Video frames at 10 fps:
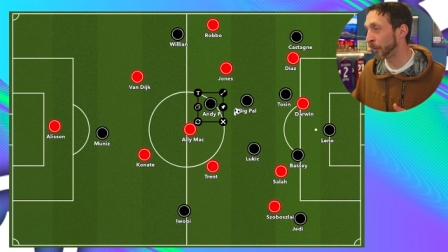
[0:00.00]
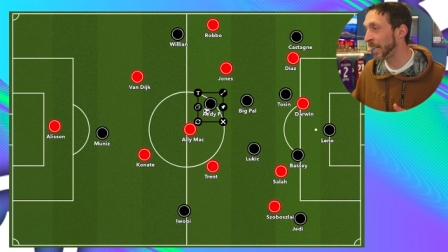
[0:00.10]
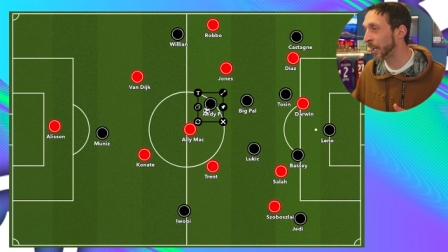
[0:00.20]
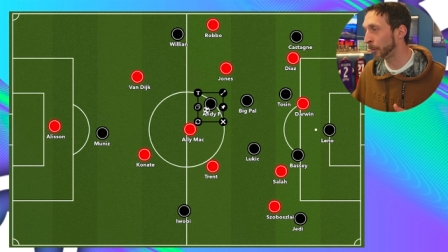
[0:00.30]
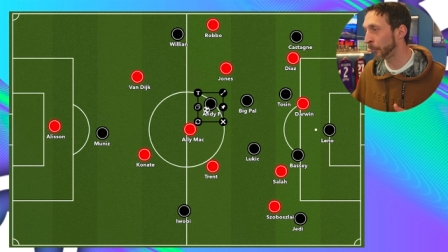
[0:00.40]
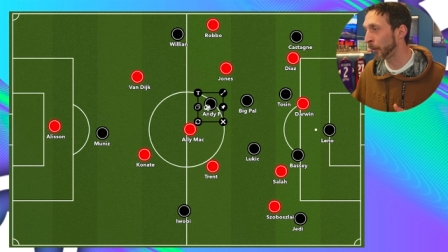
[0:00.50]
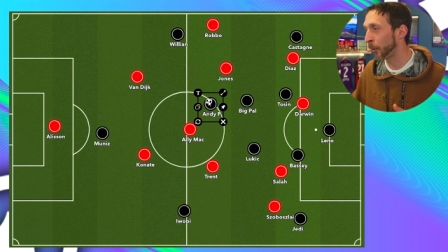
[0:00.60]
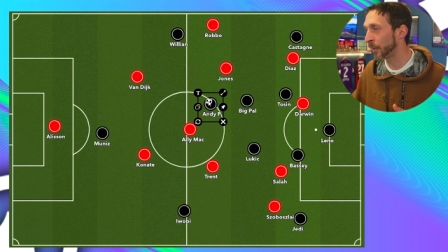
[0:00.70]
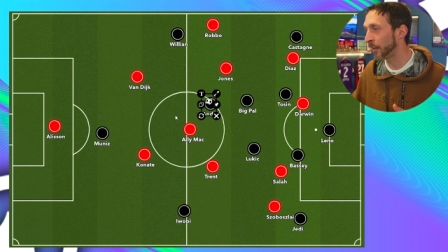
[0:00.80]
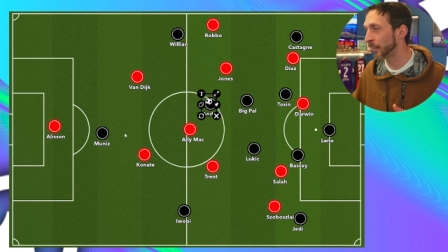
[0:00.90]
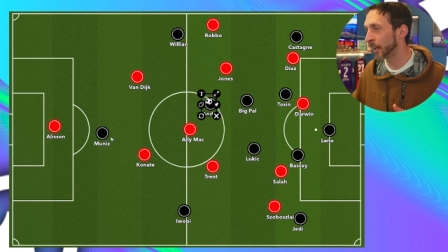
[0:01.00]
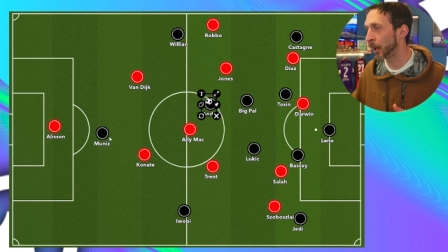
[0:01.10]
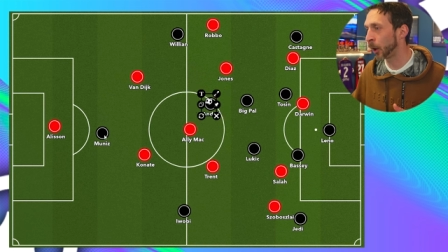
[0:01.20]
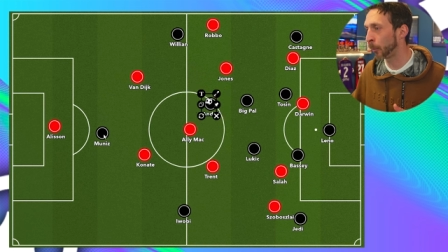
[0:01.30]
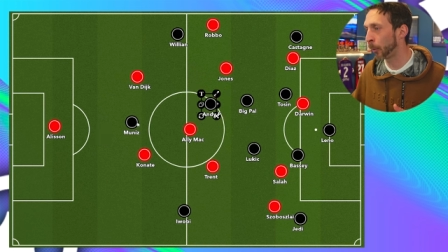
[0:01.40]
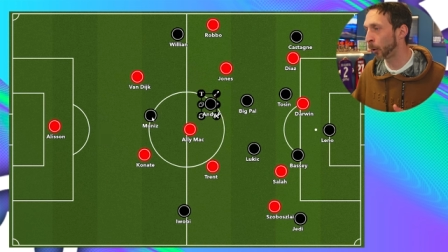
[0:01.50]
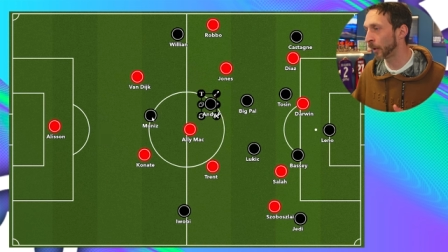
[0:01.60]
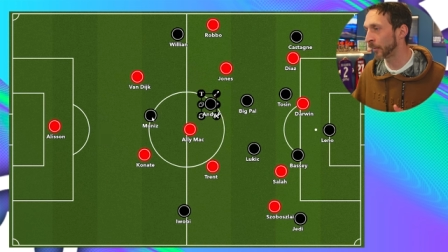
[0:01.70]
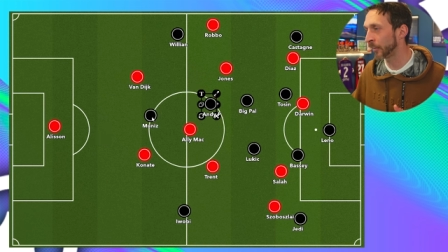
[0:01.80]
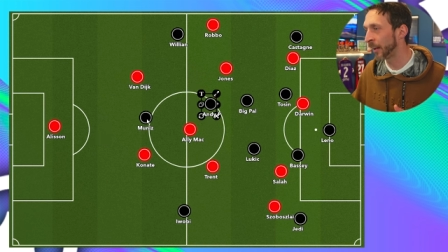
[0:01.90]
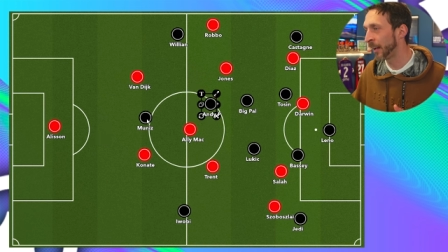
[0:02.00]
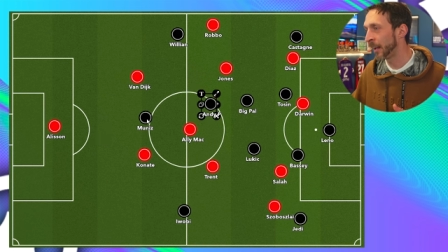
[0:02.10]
he can be found in these kind of little pockets,